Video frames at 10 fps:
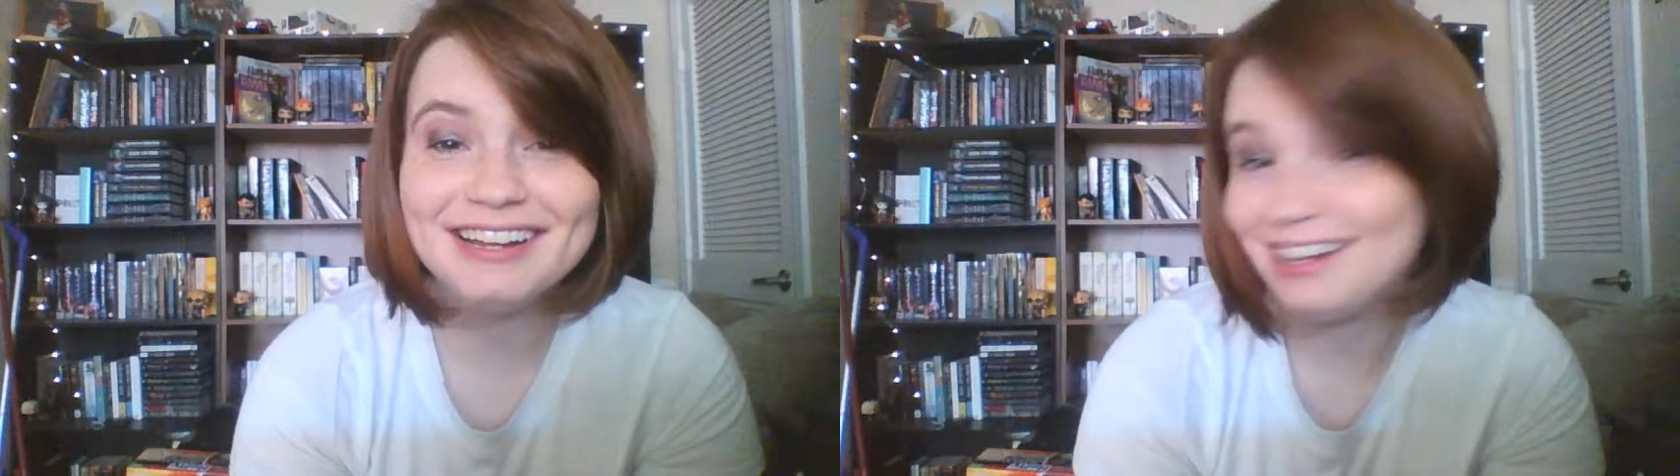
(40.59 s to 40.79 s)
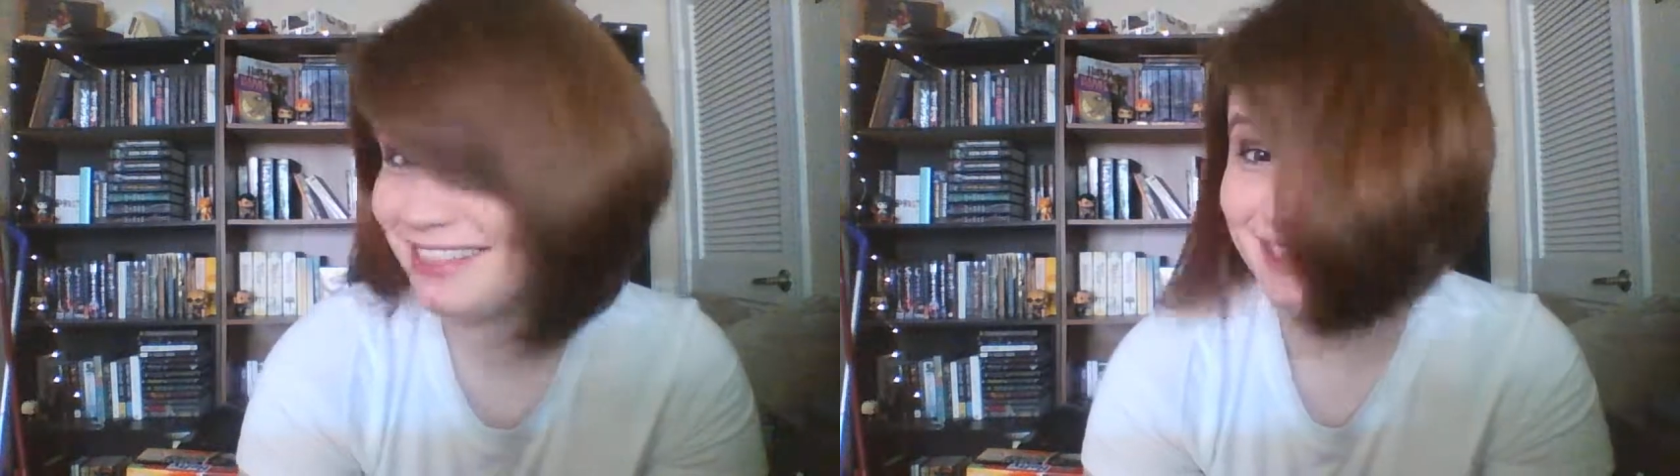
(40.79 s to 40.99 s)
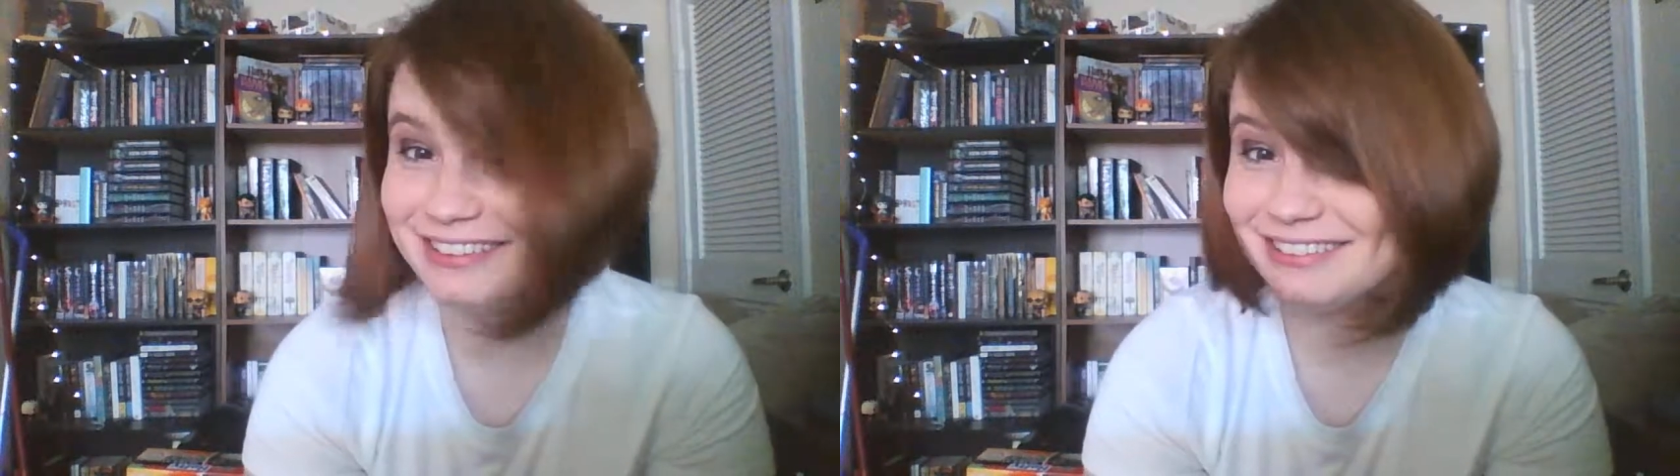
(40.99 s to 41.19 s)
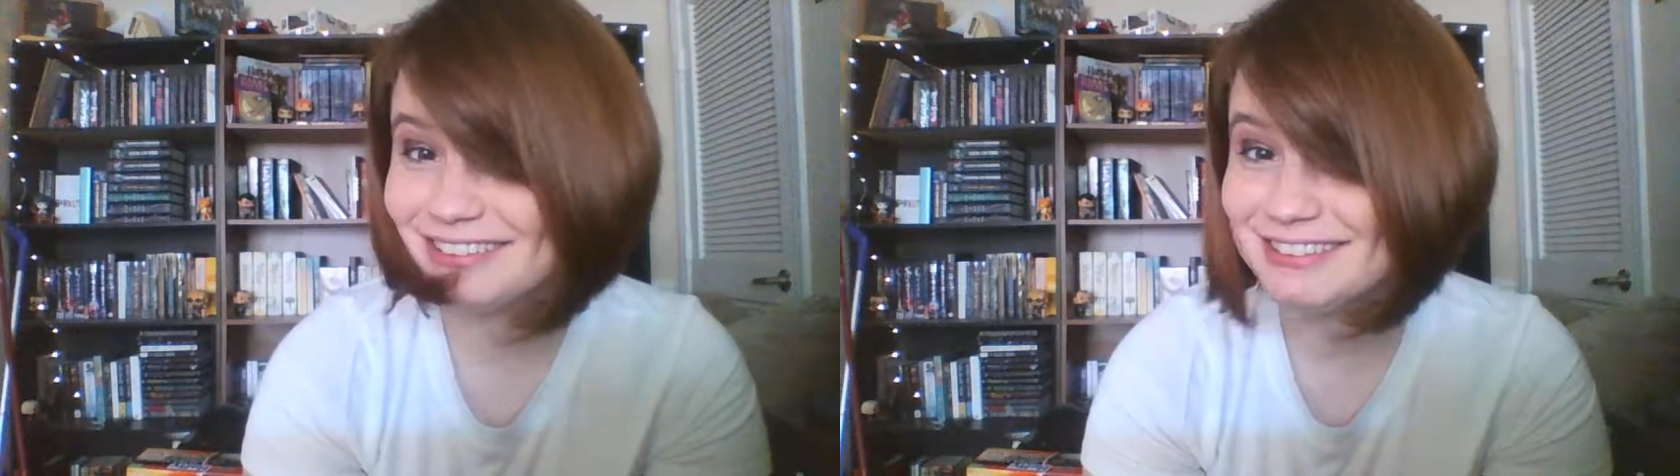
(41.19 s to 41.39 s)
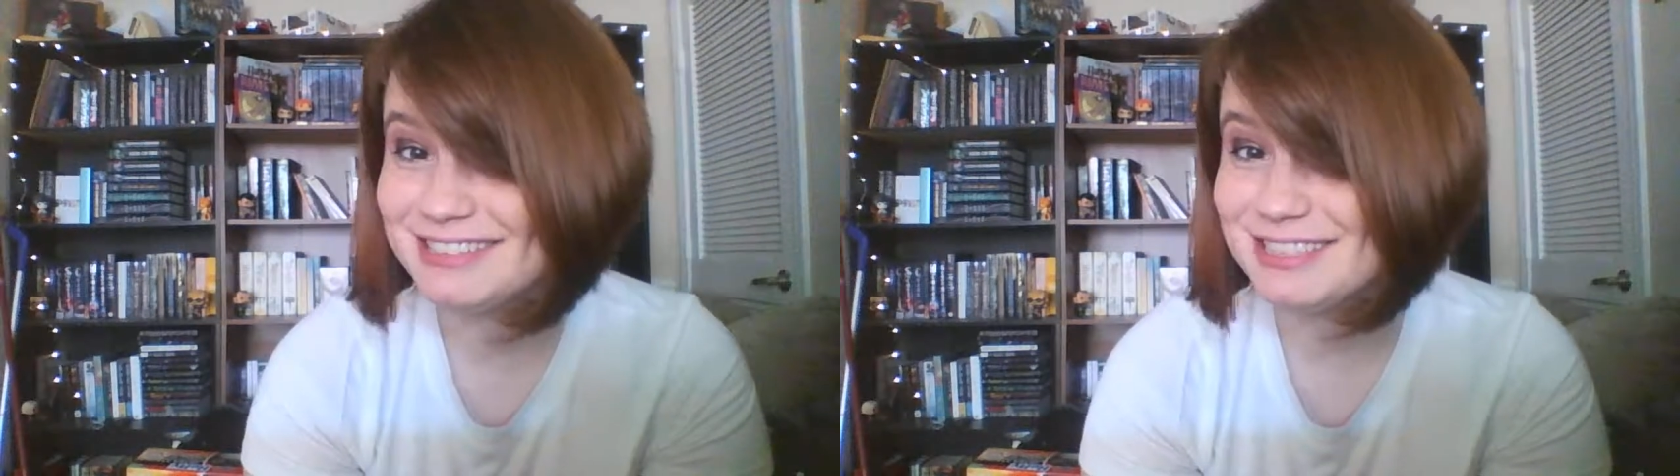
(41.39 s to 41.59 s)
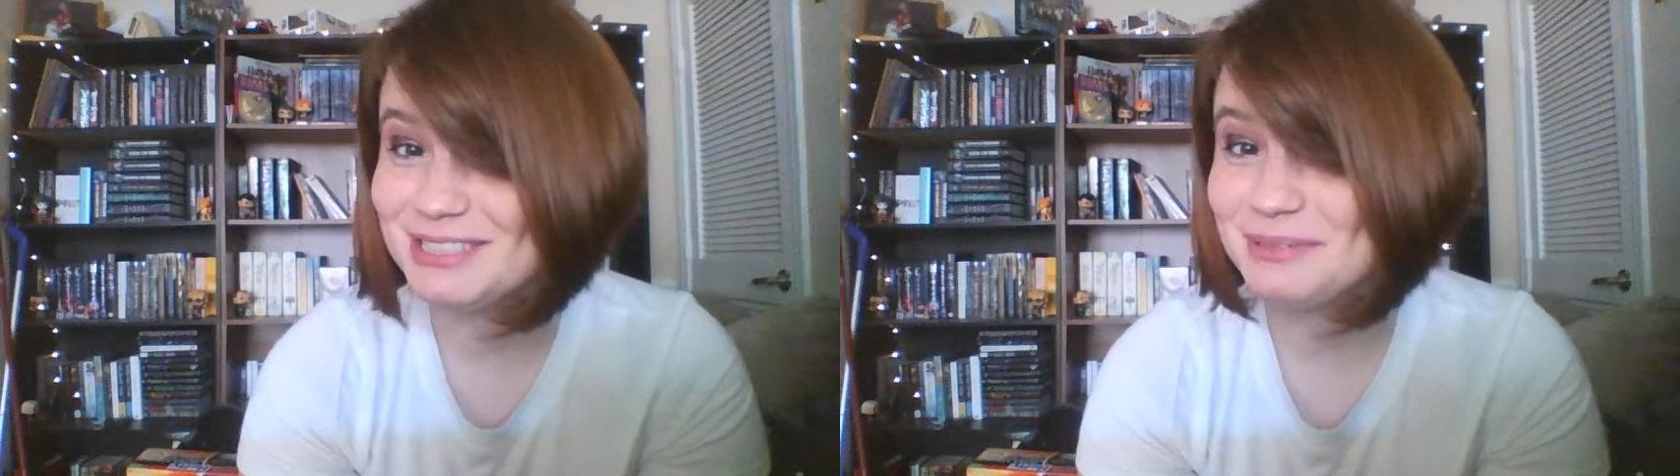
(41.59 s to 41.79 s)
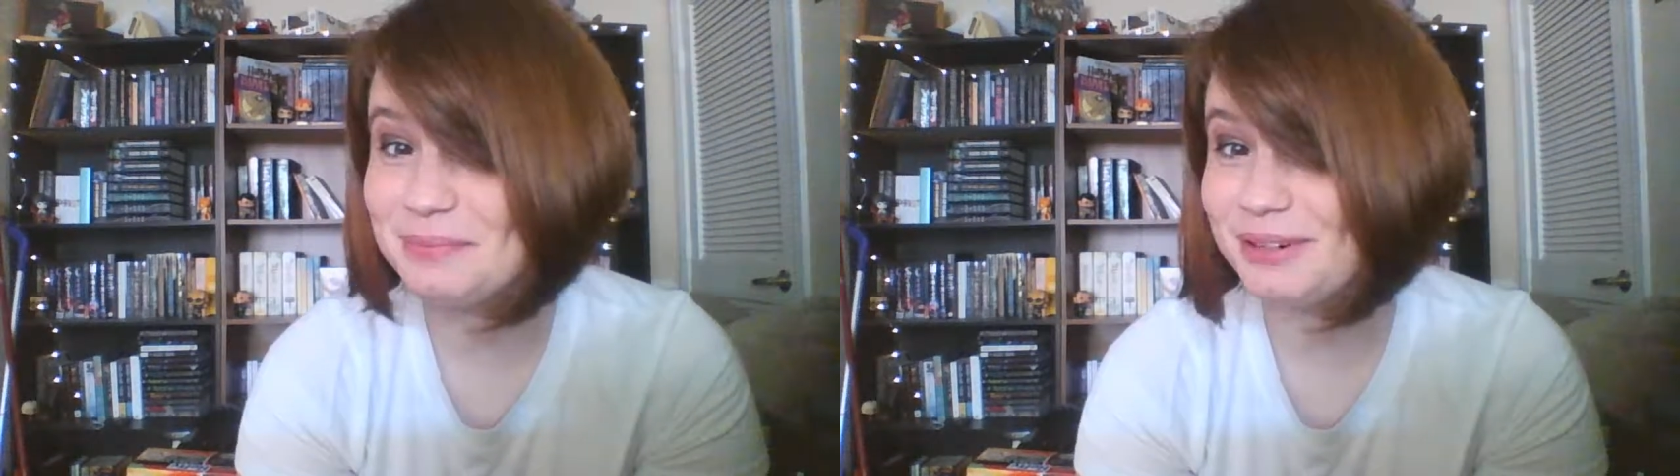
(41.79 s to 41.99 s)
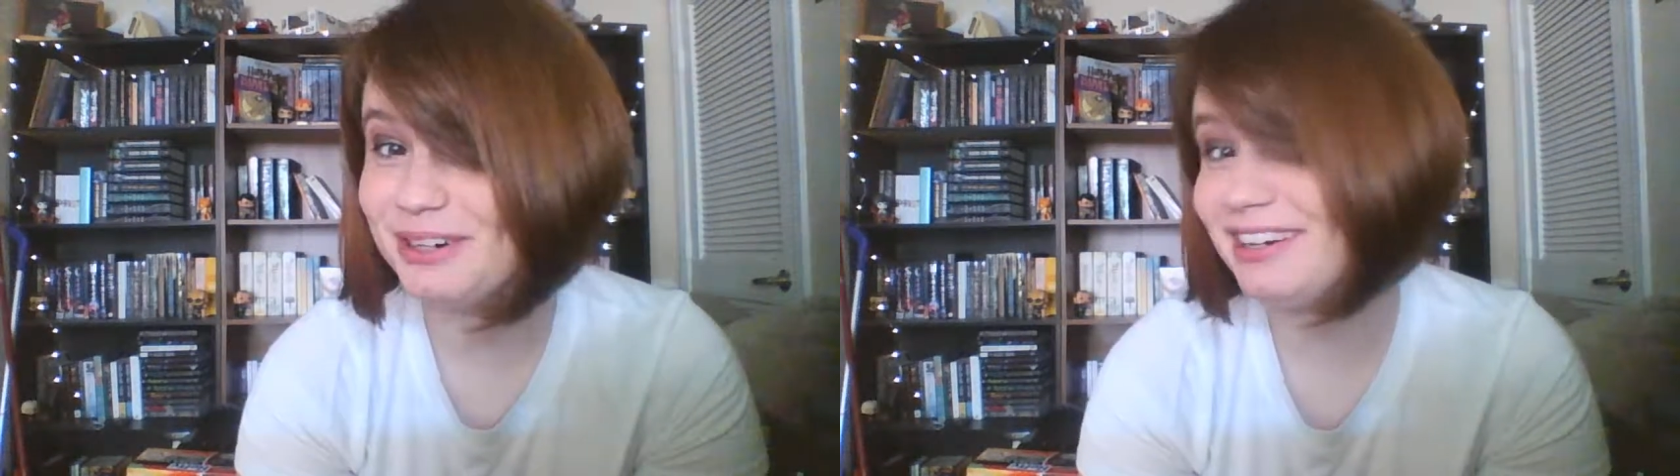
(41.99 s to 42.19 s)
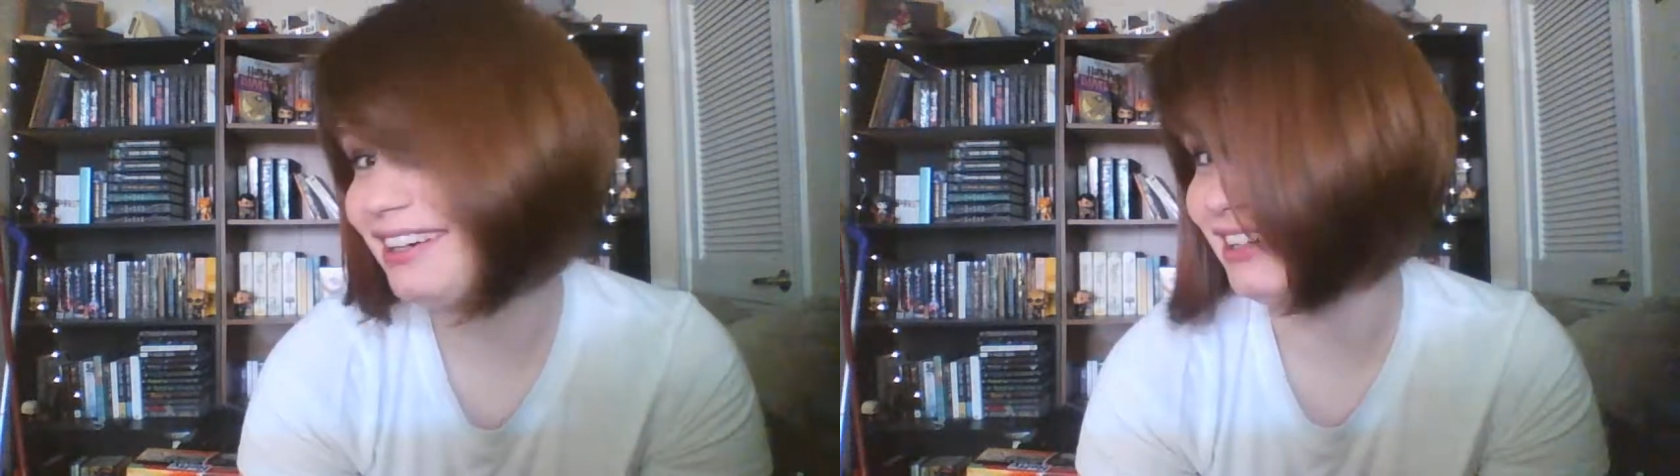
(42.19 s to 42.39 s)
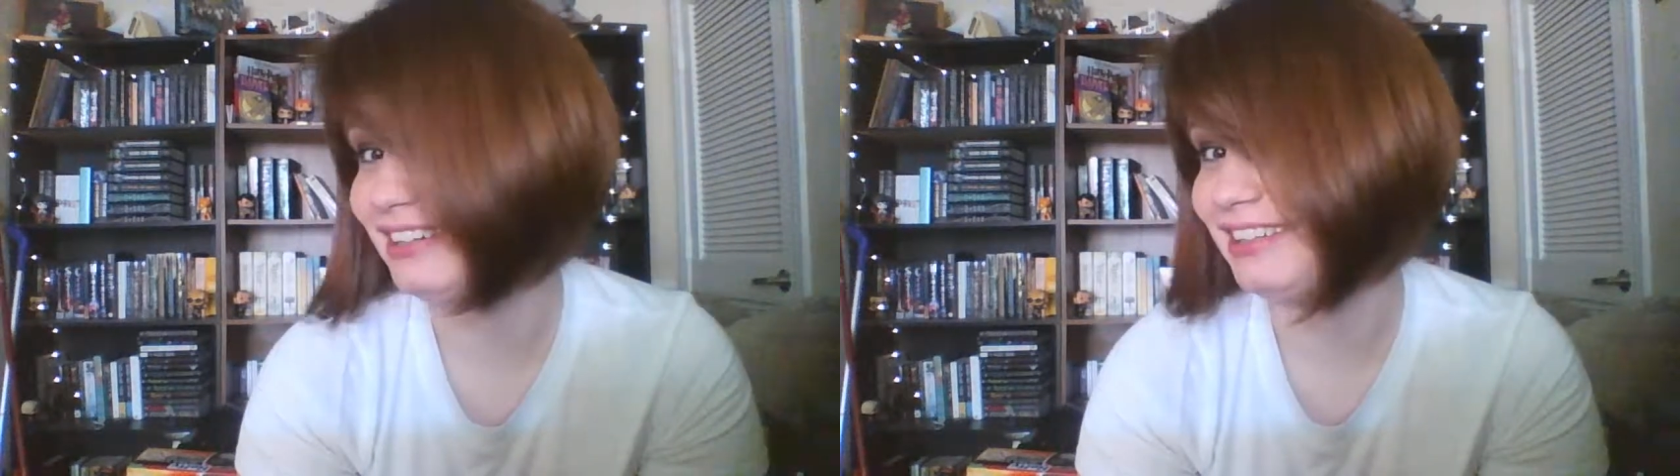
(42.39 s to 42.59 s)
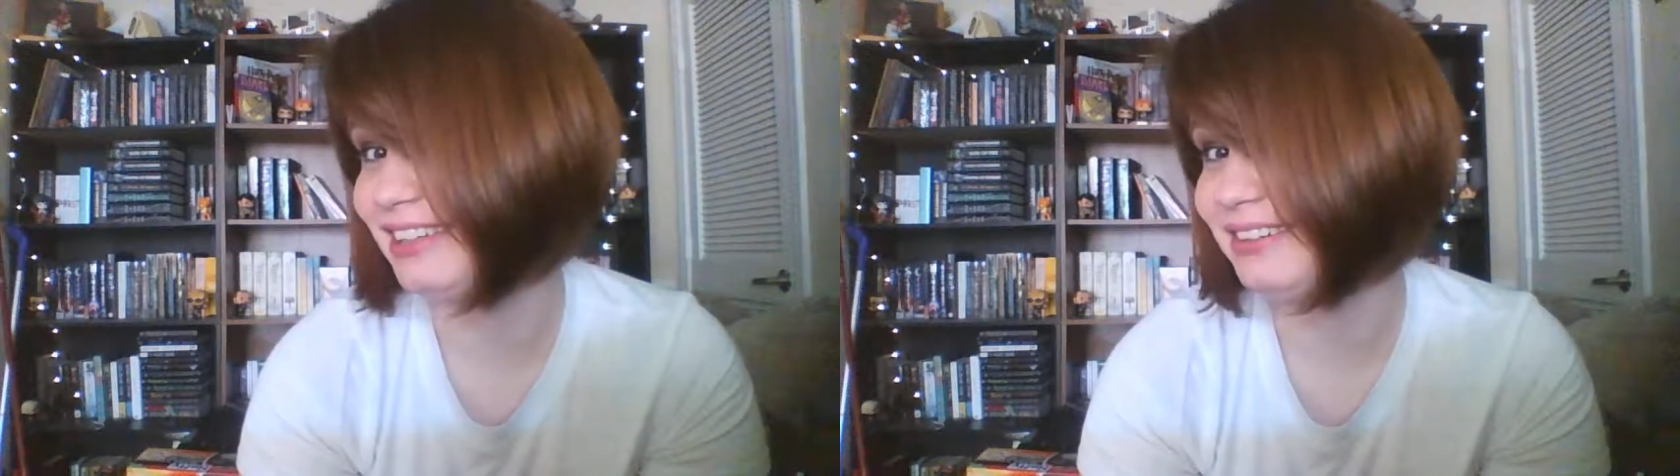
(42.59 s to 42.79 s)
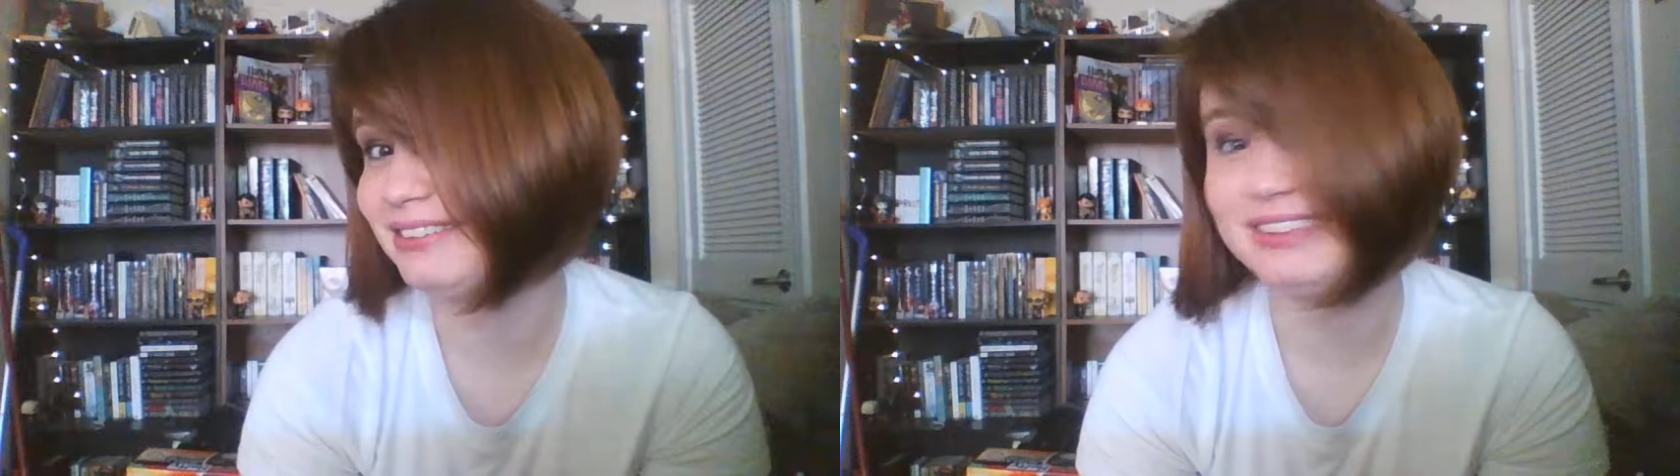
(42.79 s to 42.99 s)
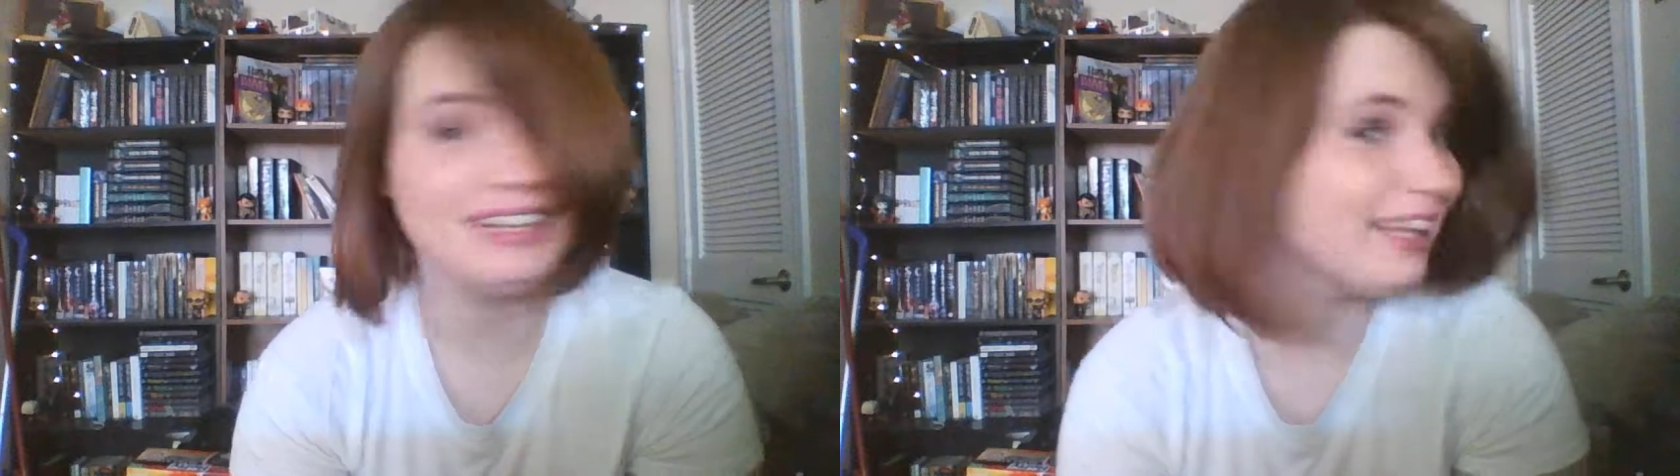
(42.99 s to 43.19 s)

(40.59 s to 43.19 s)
and I think it looks super cute.